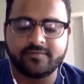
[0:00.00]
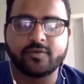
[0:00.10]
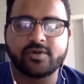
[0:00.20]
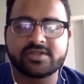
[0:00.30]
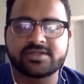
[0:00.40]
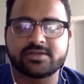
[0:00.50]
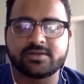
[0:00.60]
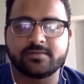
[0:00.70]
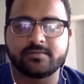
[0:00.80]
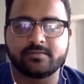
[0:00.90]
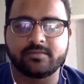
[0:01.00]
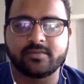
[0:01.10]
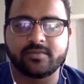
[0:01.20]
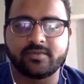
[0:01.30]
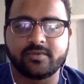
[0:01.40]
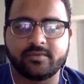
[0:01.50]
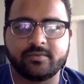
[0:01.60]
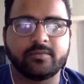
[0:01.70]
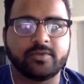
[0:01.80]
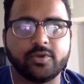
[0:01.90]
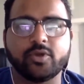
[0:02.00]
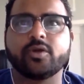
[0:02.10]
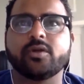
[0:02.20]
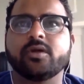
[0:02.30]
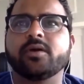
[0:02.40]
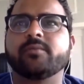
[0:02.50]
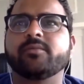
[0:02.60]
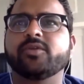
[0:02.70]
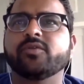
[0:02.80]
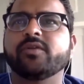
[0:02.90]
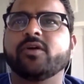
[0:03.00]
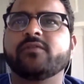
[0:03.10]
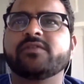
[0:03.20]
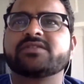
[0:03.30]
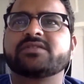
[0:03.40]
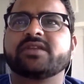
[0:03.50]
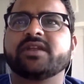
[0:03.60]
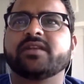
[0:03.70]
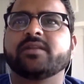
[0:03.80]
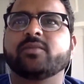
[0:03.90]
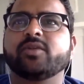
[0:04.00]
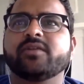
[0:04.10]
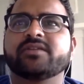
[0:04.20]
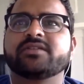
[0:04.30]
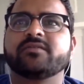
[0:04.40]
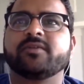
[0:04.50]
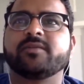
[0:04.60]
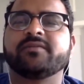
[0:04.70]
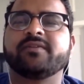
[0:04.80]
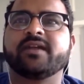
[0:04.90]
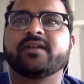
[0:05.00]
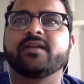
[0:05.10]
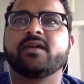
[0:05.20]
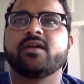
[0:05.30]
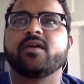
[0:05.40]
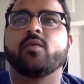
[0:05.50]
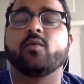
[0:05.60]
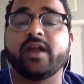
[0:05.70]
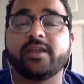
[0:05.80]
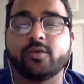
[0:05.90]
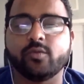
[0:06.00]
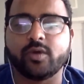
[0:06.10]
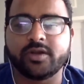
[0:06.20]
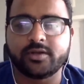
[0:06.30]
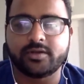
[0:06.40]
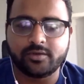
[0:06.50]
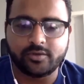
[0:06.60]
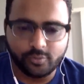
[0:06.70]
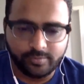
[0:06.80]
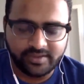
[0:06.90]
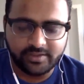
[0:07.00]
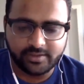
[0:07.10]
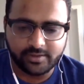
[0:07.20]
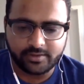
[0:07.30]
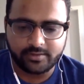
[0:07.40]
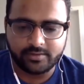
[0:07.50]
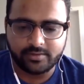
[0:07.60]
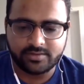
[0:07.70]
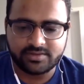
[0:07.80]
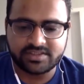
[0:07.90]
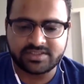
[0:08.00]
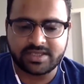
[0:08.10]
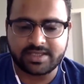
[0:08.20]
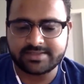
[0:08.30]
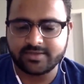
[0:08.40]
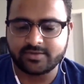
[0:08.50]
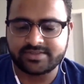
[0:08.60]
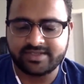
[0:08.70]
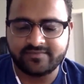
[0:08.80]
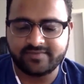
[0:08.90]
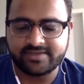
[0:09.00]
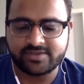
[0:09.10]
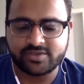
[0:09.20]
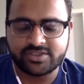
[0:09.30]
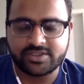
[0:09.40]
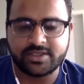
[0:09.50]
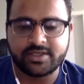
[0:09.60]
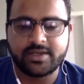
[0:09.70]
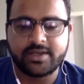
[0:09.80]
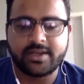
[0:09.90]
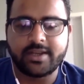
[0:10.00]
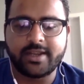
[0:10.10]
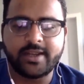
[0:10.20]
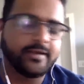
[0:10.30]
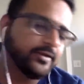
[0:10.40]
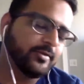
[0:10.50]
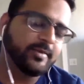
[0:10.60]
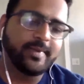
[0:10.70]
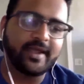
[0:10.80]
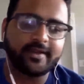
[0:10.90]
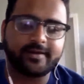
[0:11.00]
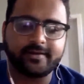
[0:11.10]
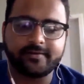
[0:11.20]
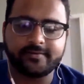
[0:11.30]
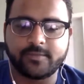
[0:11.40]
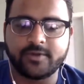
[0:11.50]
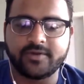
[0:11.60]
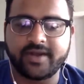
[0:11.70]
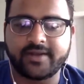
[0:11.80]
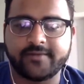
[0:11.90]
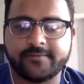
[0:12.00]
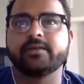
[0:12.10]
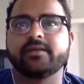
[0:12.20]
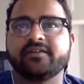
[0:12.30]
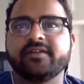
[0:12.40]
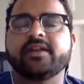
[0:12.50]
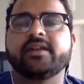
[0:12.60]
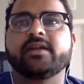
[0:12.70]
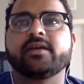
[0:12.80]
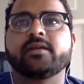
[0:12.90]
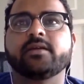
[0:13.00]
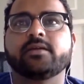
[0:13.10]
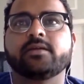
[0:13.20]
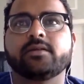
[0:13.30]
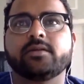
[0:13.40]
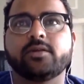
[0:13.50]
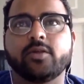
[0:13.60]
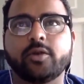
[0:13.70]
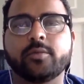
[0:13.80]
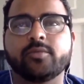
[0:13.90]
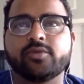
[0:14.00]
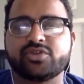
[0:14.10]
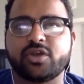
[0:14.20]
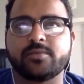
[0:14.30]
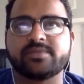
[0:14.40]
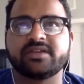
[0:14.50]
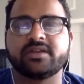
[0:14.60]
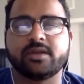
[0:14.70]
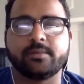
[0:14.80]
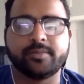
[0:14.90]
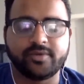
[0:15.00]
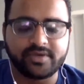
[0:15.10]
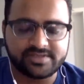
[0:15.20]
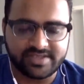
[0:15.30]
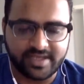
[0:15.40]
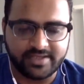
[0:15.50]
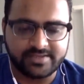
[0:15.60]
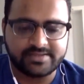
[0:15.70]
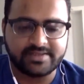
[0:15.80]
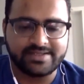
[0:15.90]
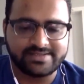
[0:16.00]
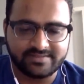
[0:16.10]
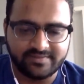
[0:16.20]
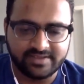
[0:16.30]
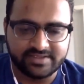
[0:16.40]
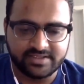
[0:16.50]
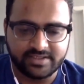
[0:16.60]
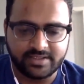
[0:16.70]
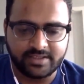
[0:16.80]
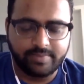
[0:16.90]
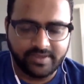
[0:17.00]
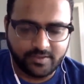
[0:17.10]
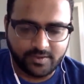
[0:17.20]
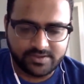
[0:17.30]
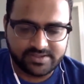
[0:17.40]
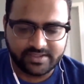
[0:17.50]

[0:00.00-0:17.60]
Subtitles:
focus. You will always get the motivation from the fact why you wanted to be here. Just ask yourself this question and you'll be back on track. Definitely a lot more jobs in computer science than civil engineering, because